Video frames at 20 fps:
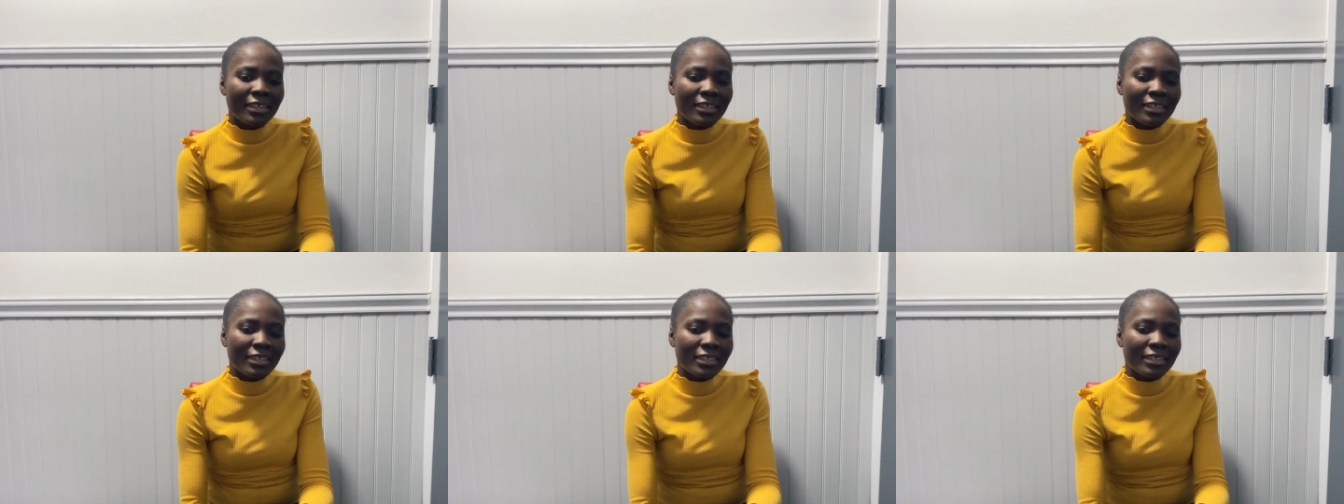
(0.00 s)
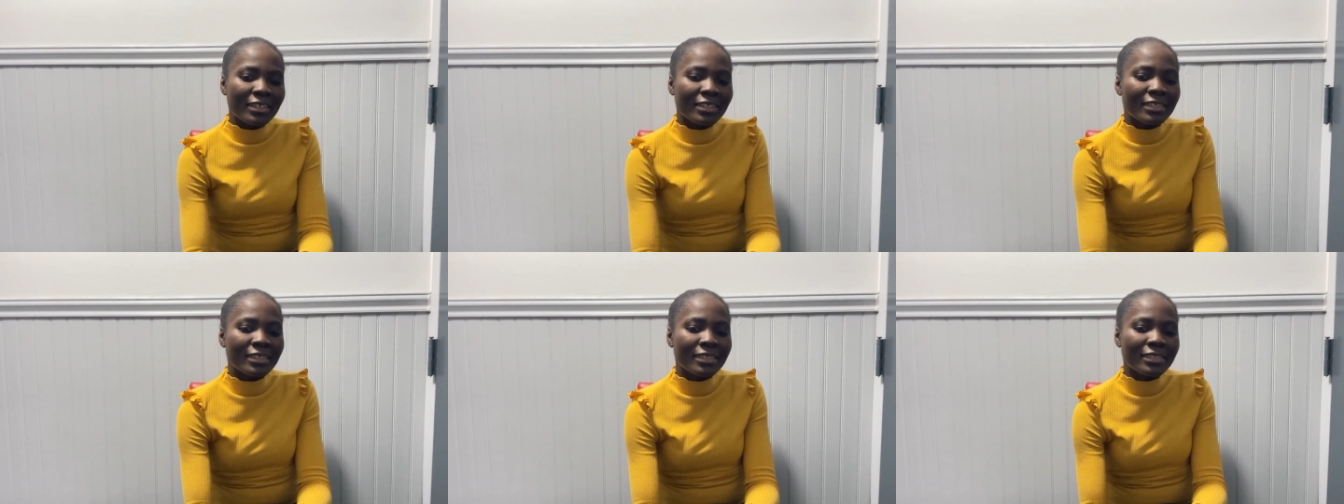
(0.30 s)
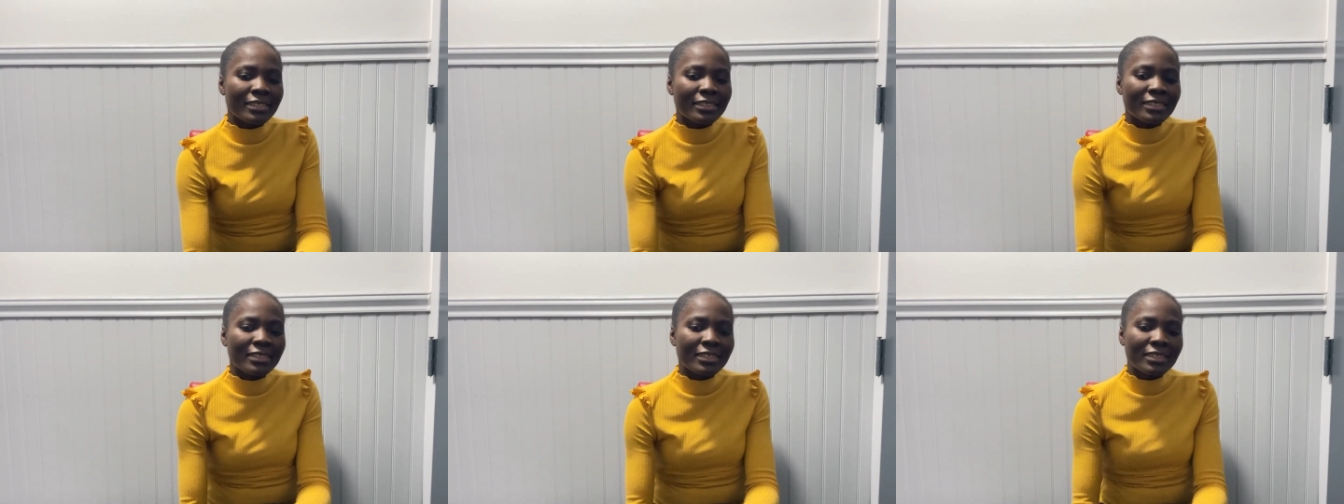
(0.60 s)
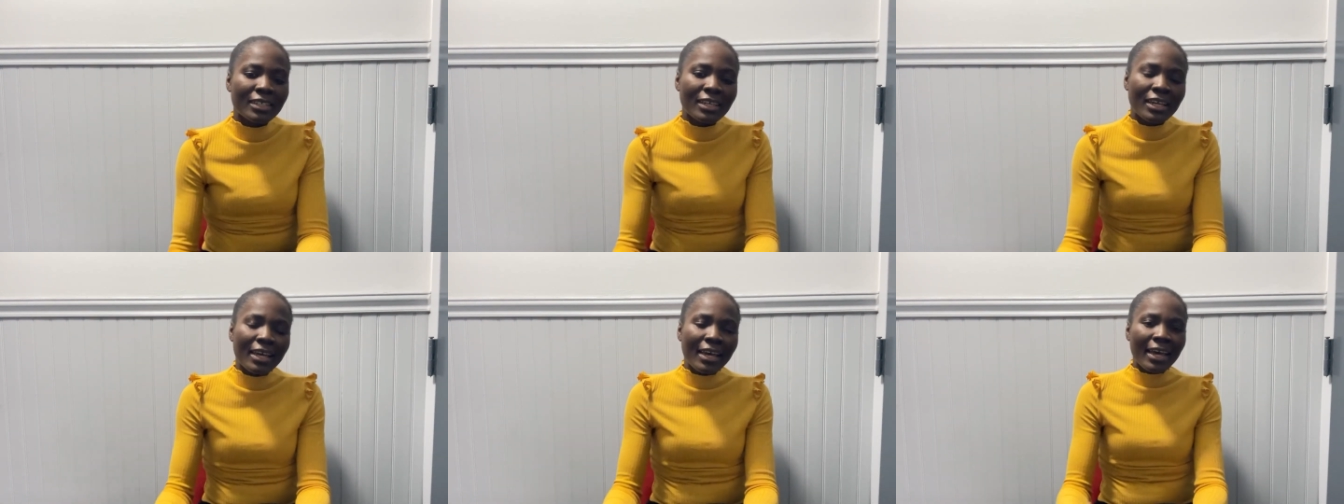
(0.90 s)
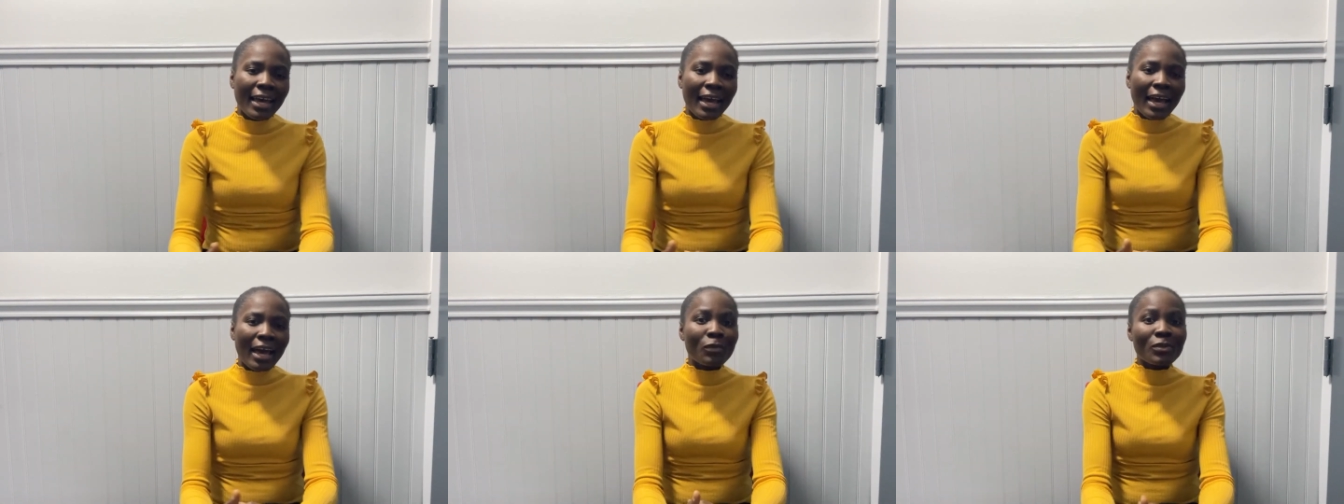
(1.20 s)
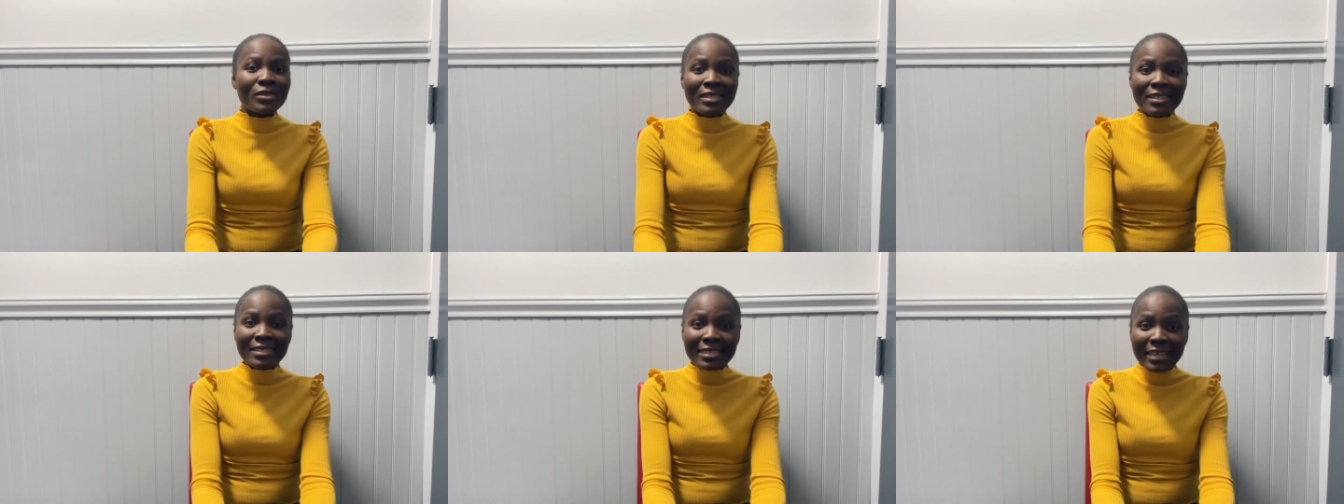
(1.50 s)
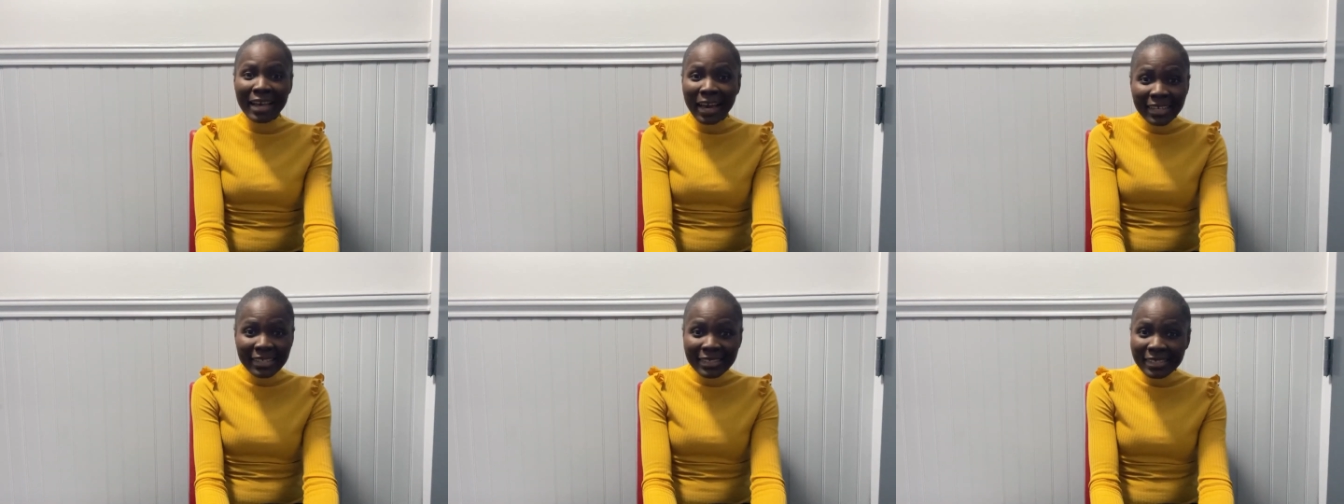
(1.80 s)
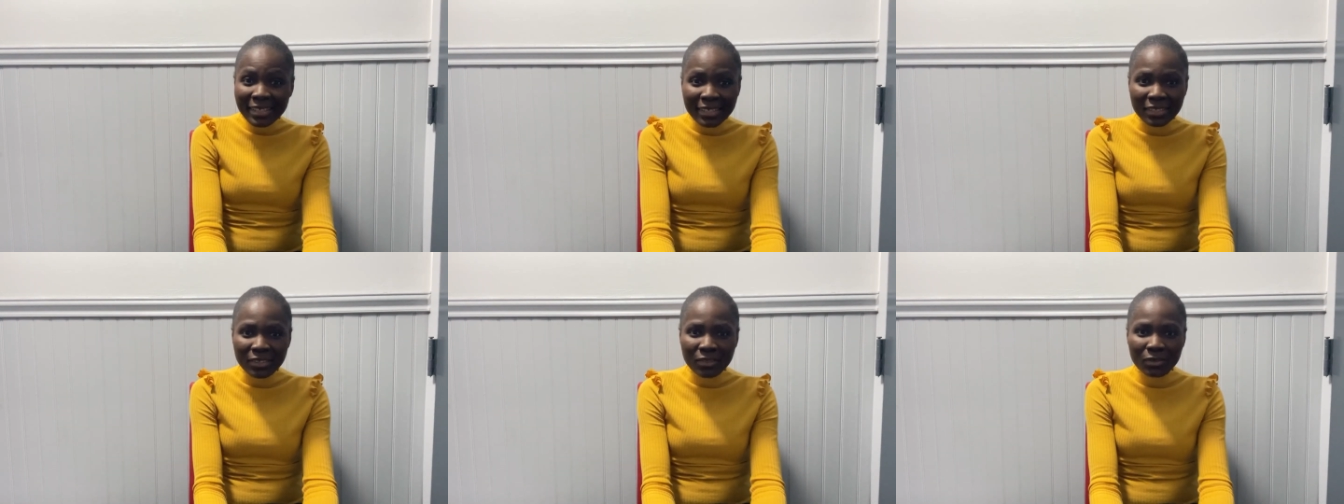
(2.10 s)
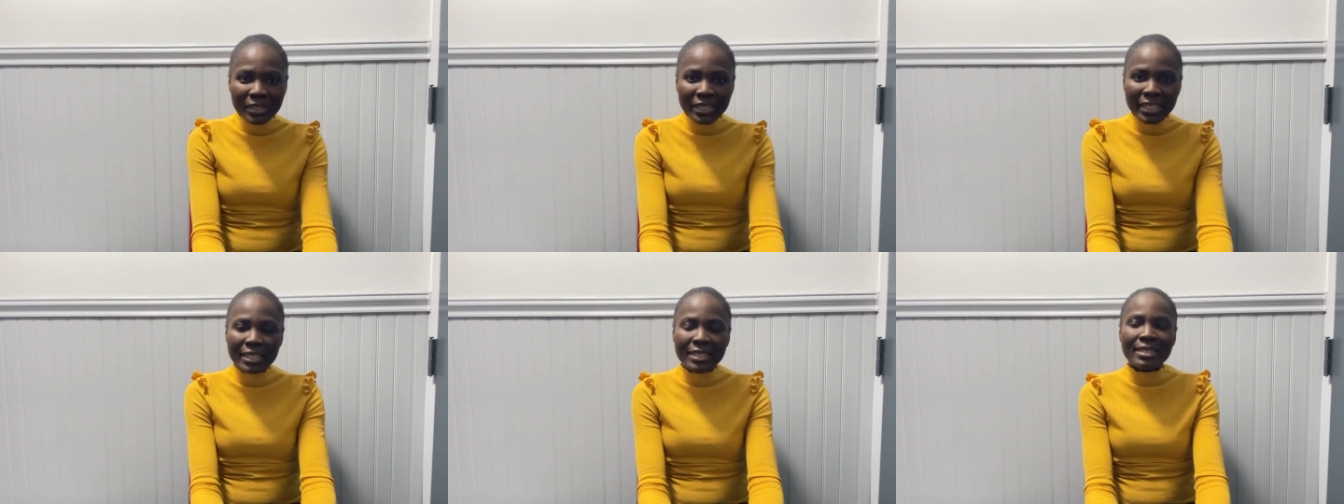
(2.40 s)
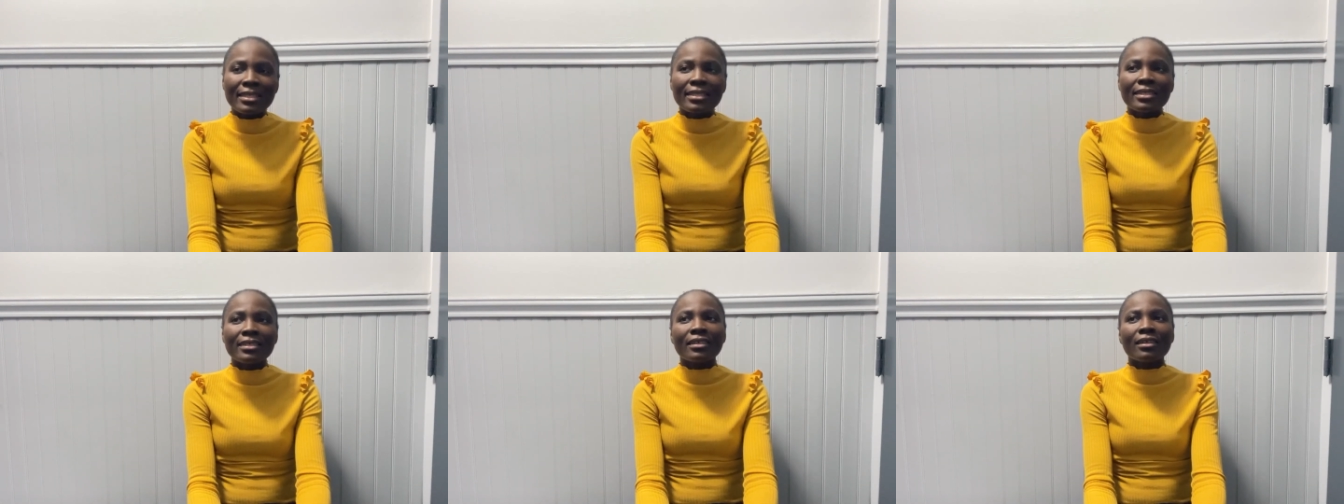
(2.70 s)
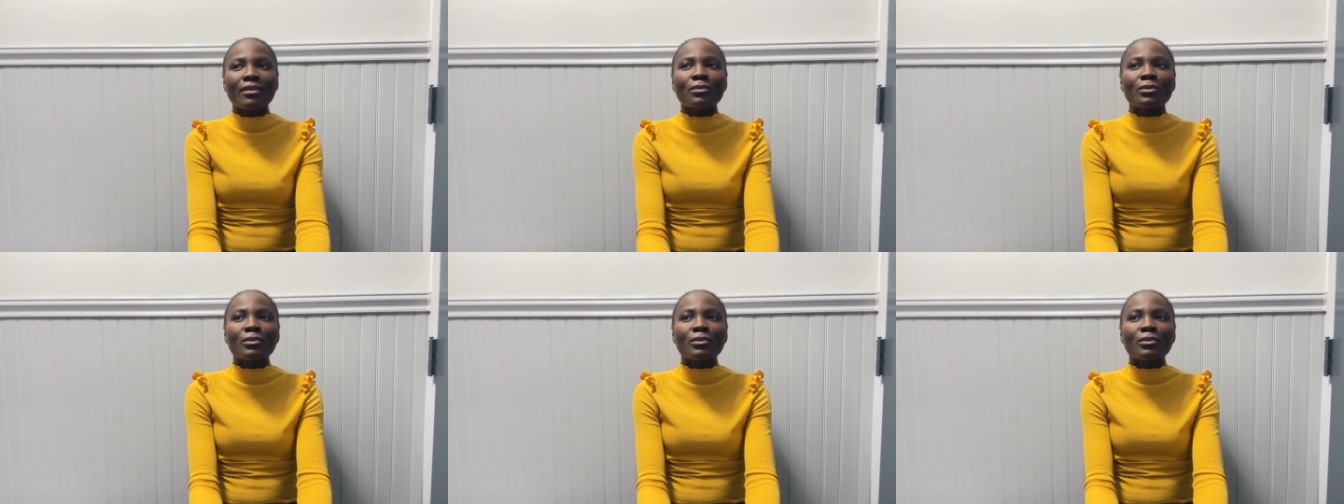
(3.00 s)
and I was excited, honestly.